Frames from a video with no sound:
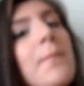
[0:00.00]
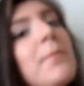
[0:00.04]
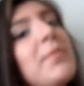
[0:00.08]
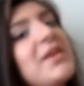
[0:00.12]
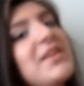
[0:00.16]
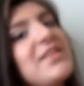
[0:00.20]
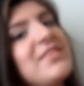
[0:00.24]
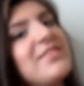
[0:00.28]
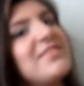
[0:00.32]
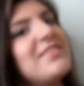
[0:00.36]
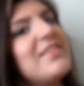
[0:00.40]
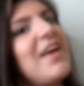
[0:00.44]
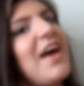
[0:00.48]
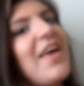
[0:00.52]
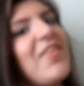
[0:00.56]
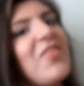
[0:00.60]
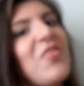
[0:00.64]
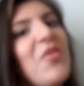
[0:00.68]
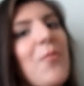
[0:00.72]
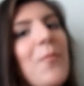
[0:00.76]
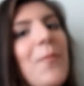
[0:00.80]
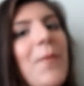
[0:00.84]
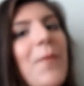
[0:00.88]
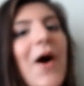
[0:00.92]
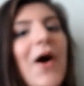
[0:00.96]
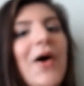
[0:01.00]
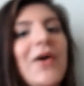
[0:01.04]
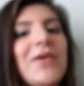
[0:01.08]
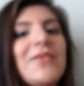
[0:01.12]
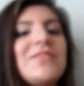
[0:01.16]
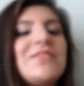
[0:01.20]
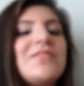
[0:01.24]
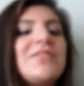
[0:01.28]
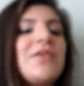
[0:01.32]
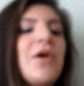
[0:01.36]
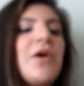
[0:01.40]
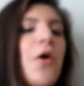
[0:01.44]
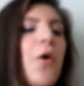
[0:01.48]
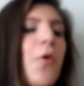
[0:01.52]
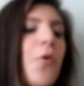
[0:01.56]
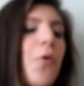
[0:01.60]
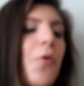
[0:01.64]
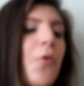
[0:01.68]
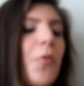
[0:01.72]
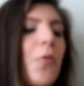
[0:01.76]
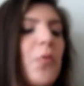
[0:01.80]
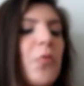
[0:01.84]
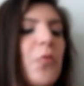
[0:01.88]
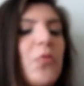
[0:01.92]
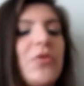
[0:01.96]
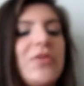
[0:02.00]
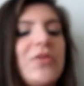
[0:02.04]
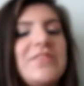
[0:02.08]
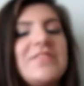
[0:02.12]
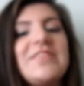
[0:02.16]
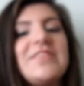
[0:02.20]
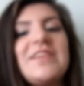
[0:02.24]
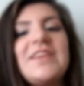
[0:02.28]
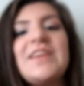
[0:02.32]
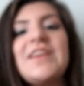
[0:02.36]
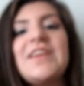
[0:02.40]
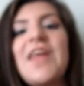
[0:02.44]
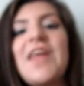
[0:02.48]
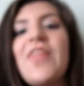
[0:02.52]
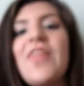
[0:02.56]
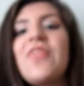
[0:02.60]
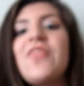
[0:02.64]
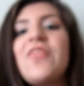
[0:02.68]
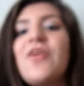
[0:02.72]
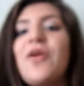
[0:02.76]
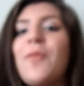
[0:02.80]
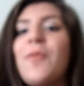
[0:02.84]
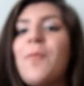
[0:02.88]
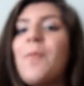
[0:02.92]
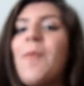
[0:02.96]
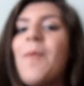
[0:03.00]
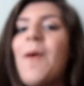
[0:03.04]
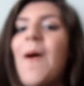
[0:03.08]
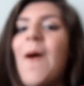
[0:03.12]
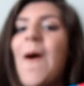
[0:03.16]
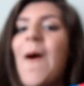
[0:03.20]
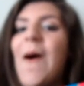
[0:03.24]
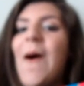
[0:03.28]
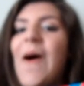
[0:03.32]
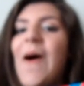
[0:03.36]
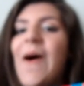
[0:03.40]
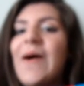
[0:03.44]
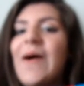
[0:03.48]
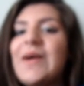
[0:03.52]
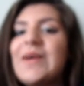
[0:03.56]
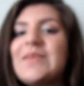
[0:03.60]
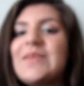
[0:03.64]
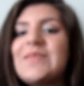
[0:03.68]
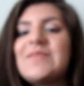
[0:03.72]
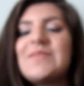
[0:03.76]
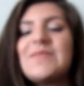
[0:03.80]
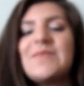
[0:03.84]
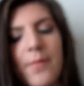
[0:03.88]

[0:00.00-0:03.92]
but inside the box was another box.